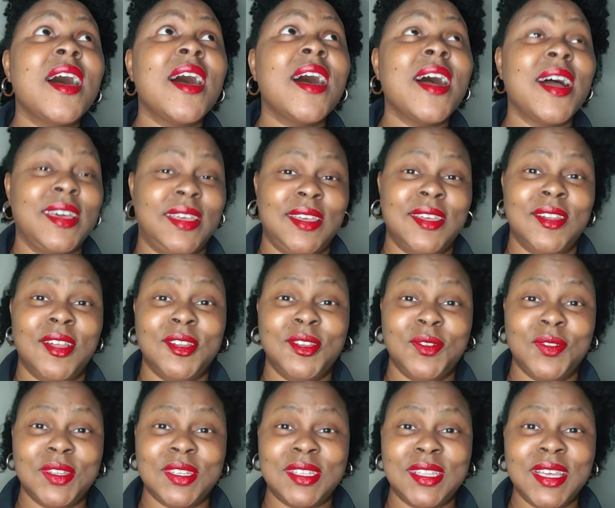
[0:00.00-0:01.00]
I cannot do
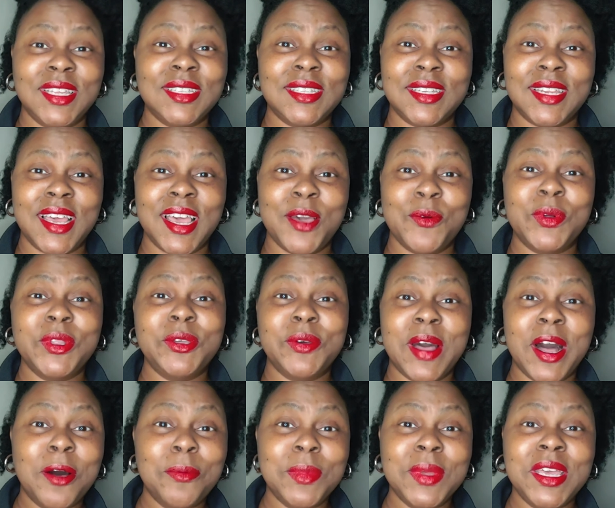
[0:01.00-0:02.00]
this thing today. Will you
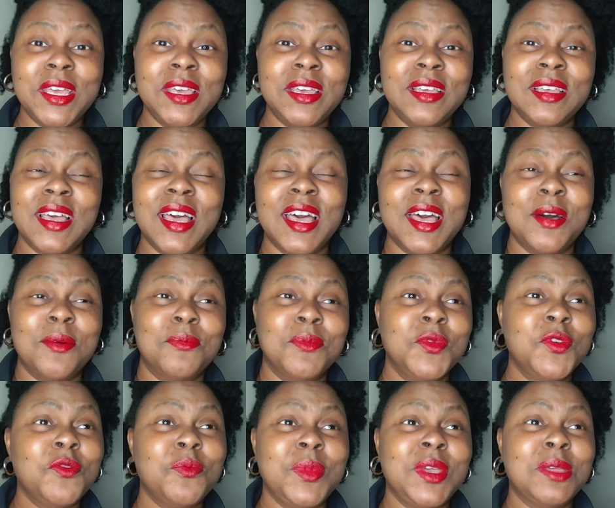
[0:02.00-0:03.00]
help me?
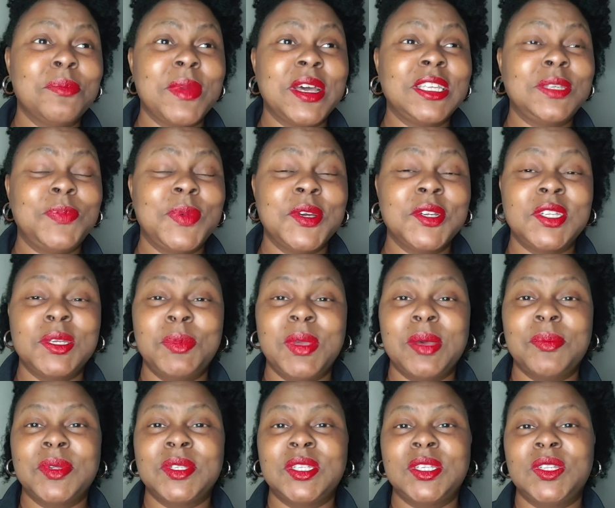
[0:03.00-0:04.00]
Move me in my spirit to be
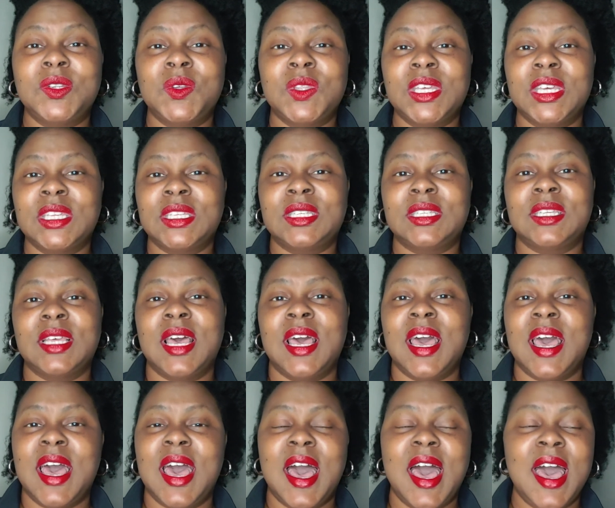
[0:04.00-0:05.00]
able to do this.
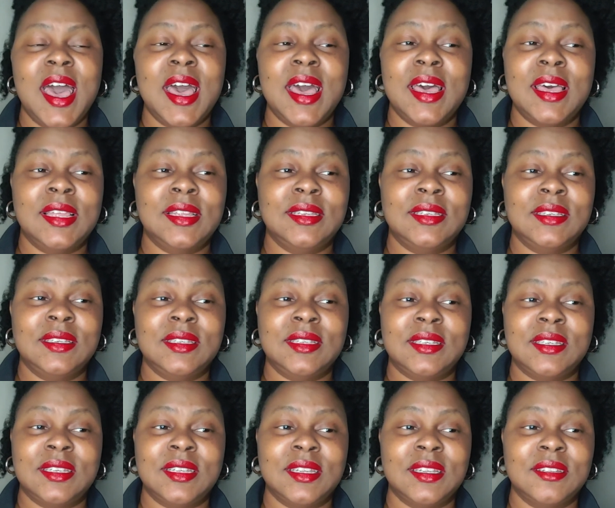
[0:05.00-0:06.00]
And
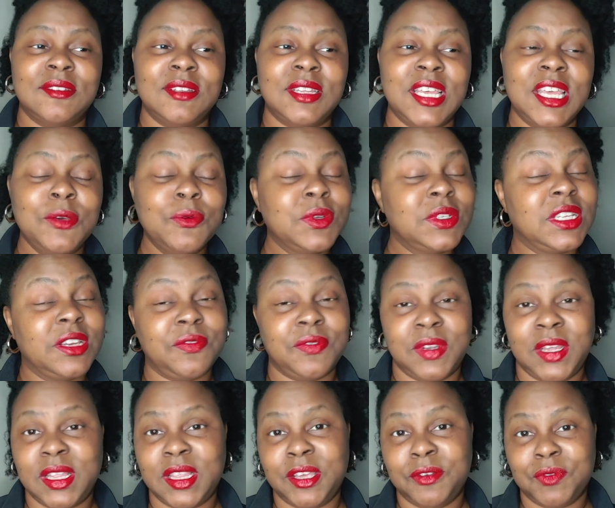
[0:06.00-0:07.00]
He will
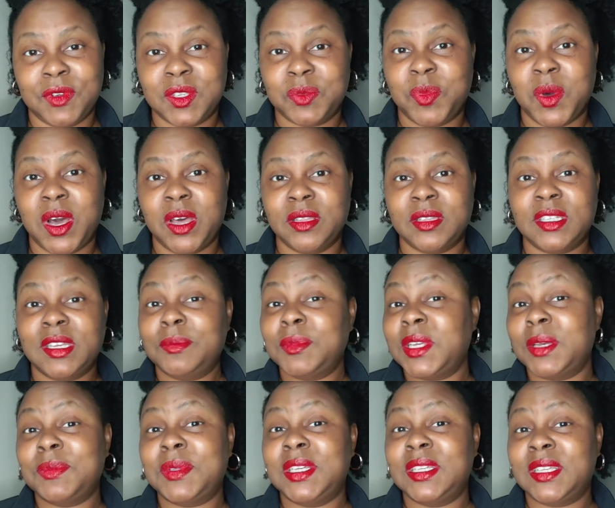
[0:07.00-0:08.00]
definitely respond.
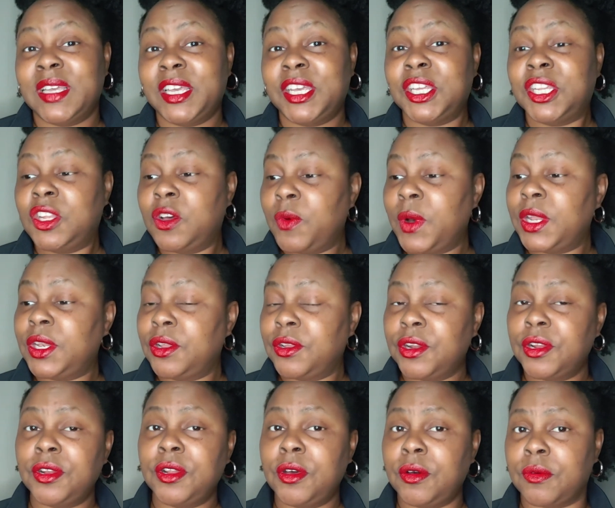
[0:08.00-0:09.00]
Sometimes He's like, you know what?
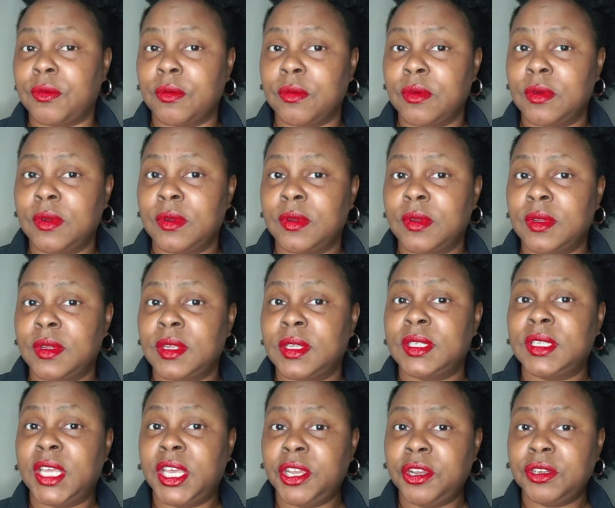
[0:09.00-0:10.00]
No.
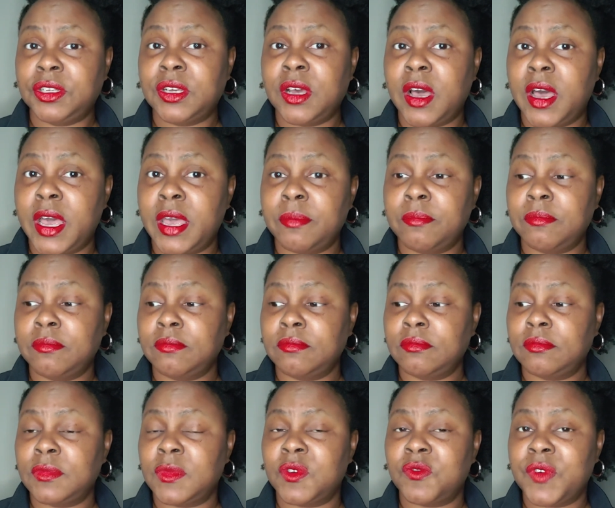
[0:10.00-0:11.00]
Take your time.
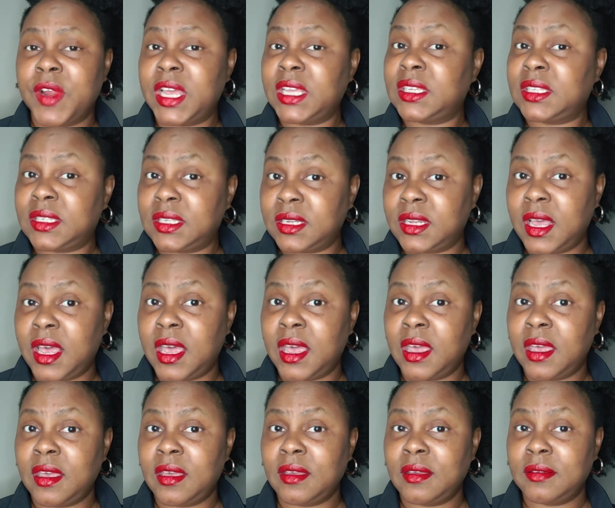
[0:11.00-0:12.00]
Rest
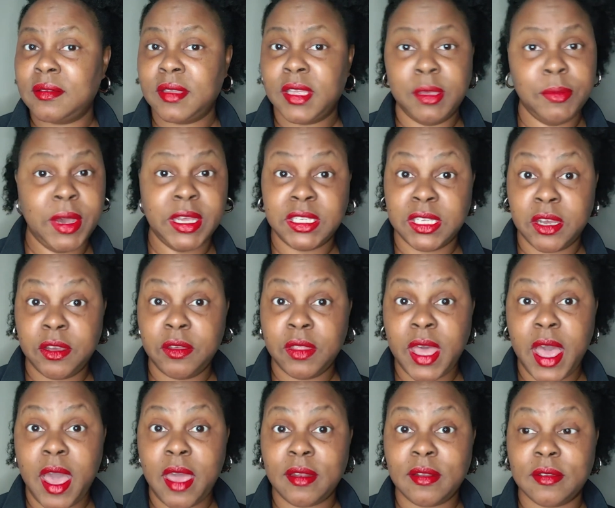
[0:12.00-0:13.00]
today. He might tell you
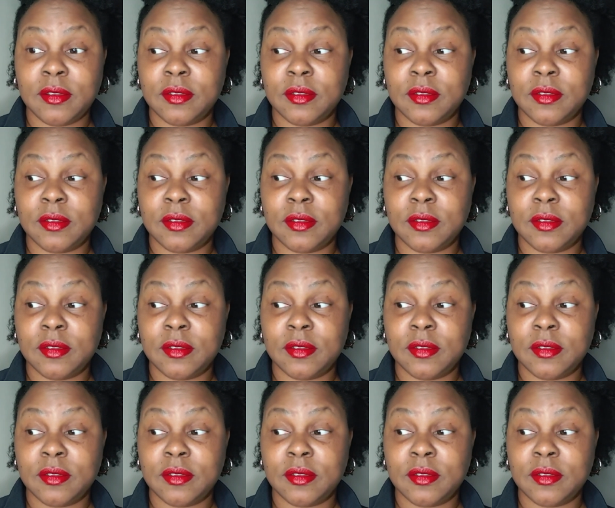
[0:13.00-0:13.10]
that.